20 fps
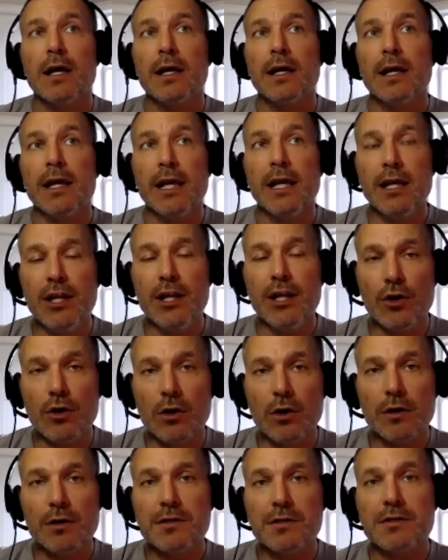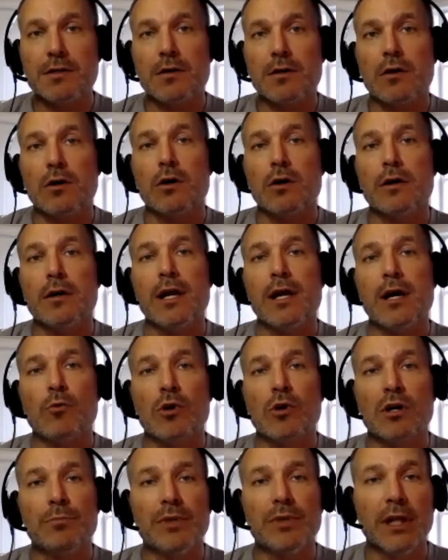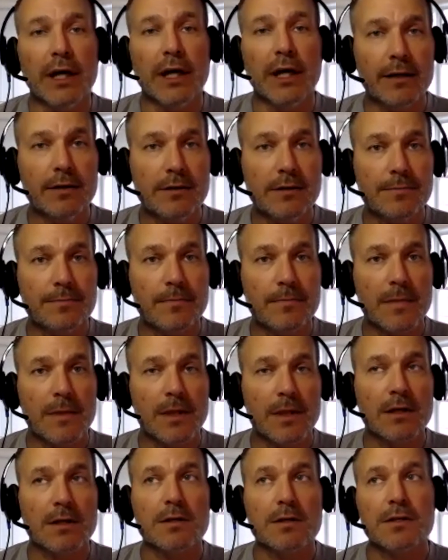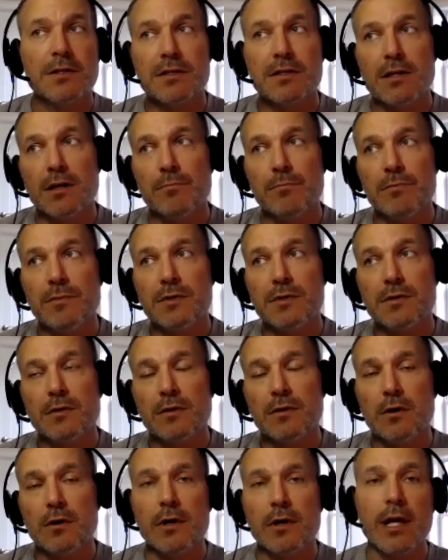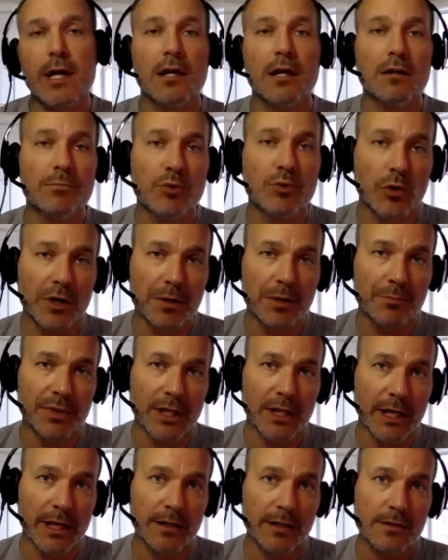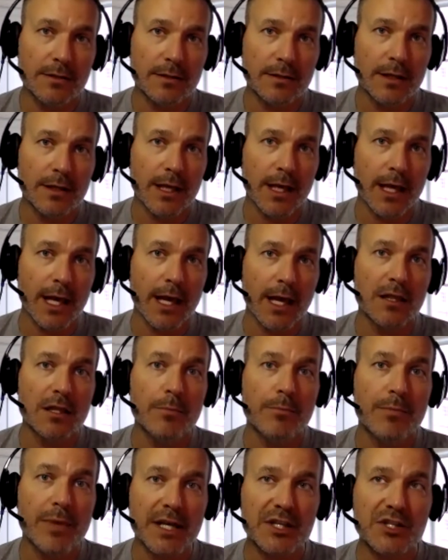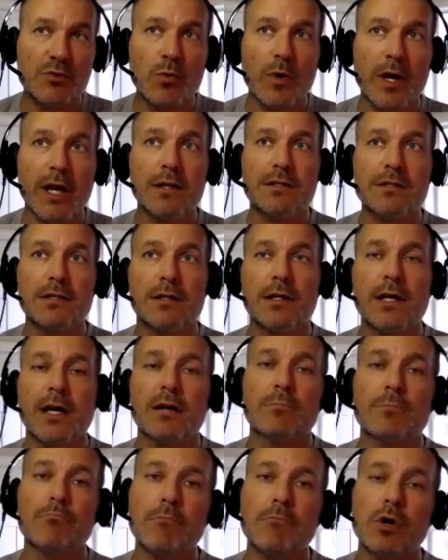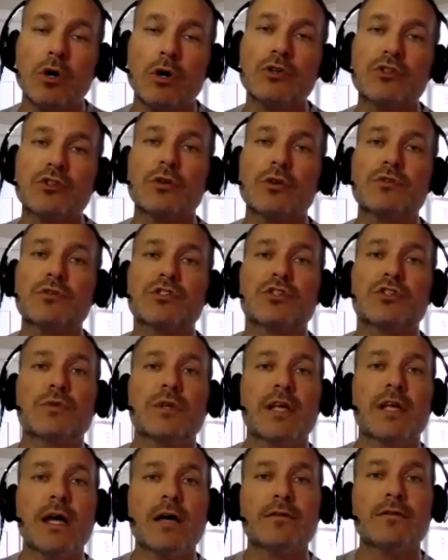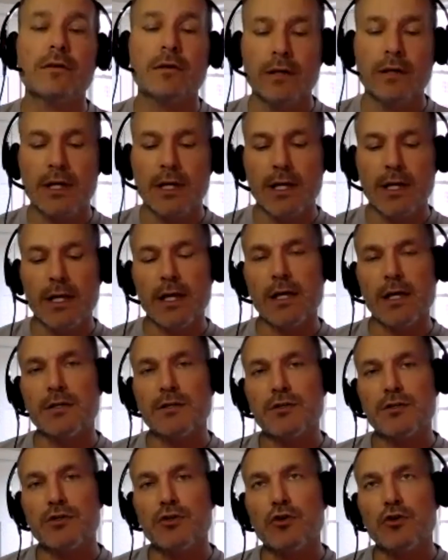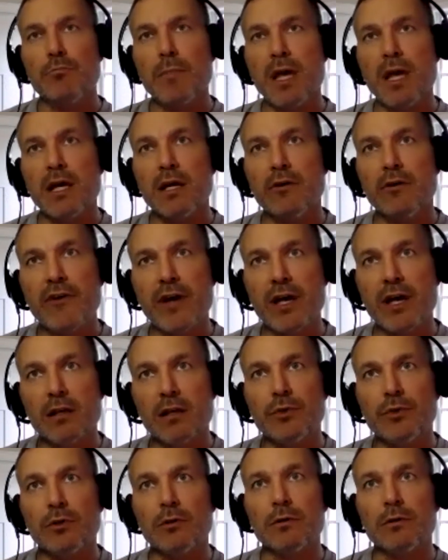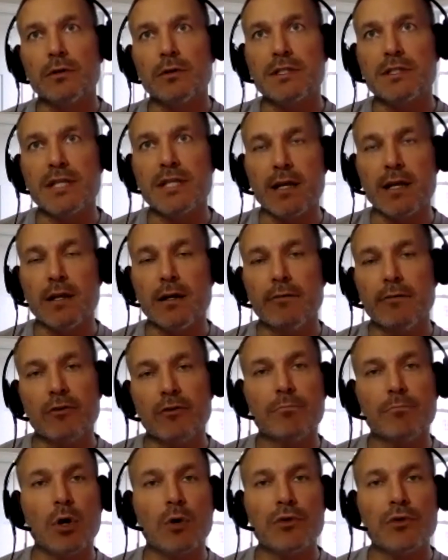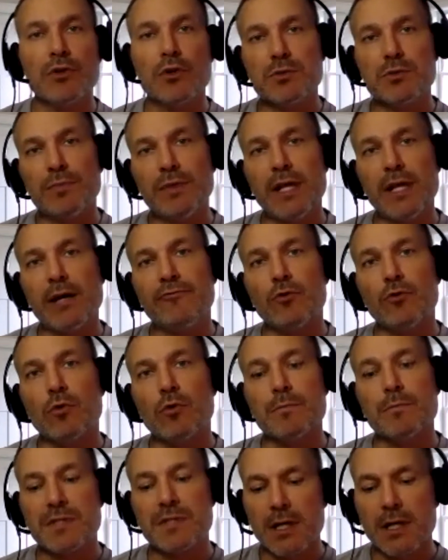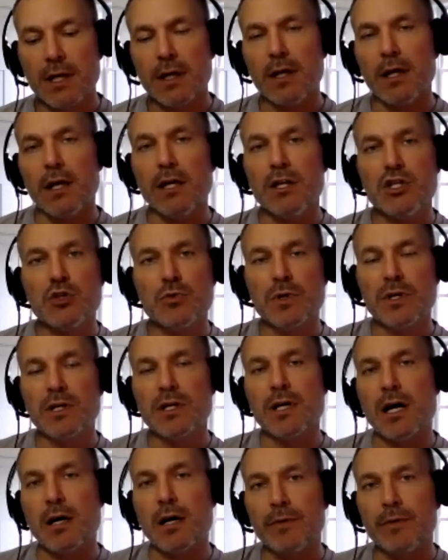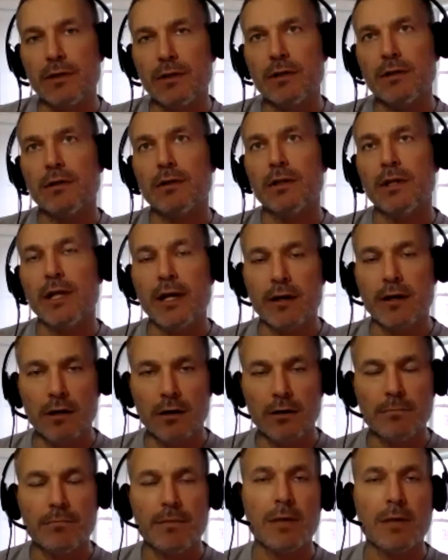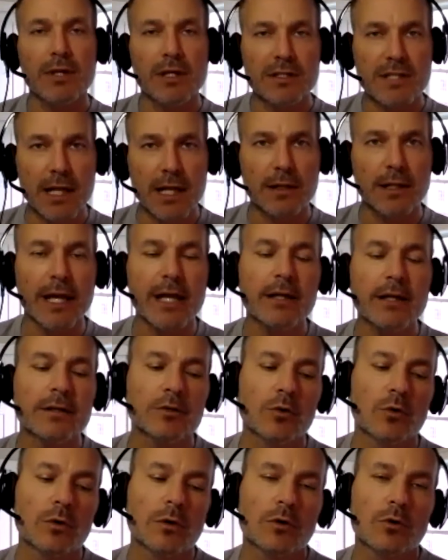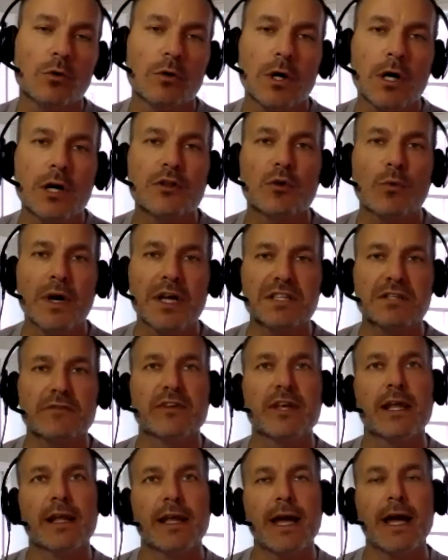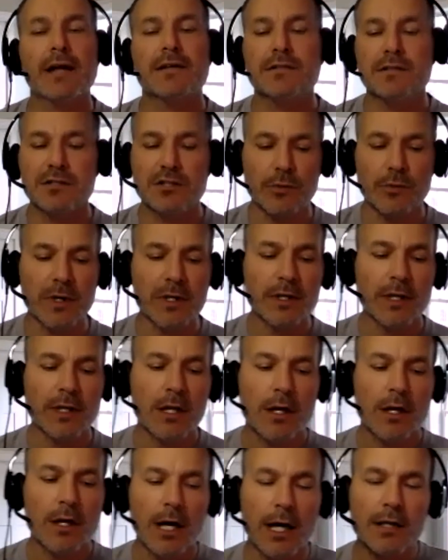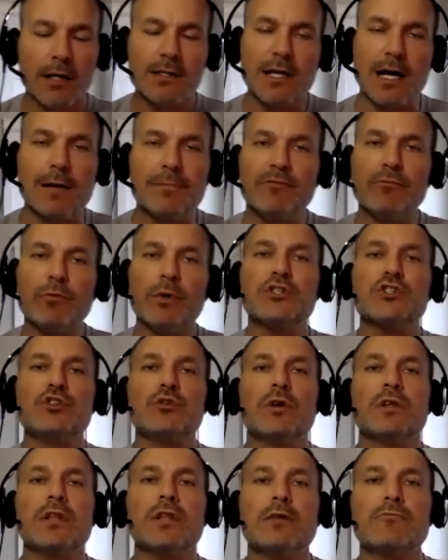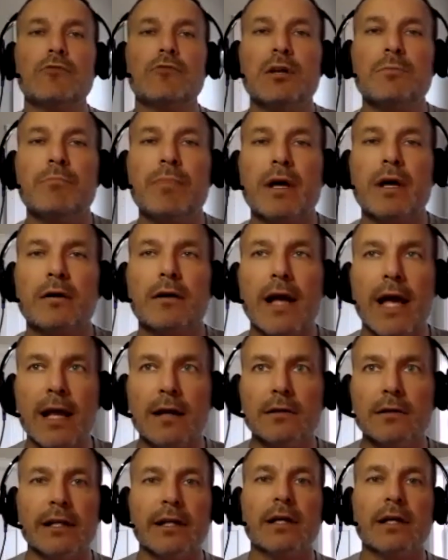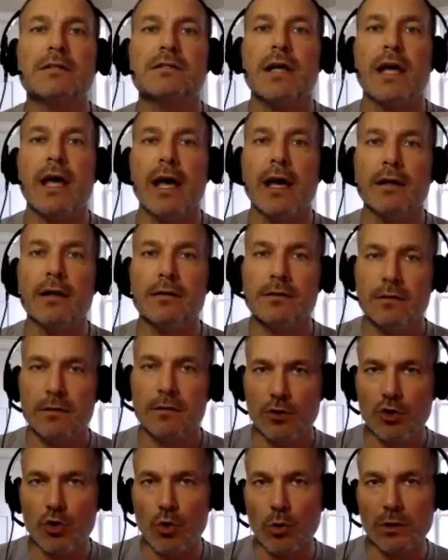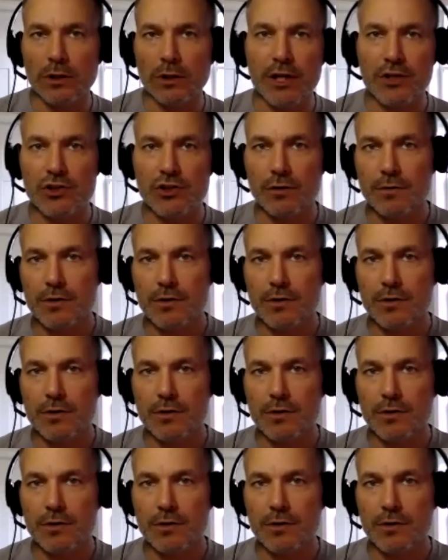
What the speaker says: EDRs are network blind, SIMs are endpoint blind, and the best way to kind of merge those two together is to make available data from both of those platforms into a common layer, maybe a data lake or other ways of getting access to it, on top of which you can then run better analytics and correlation.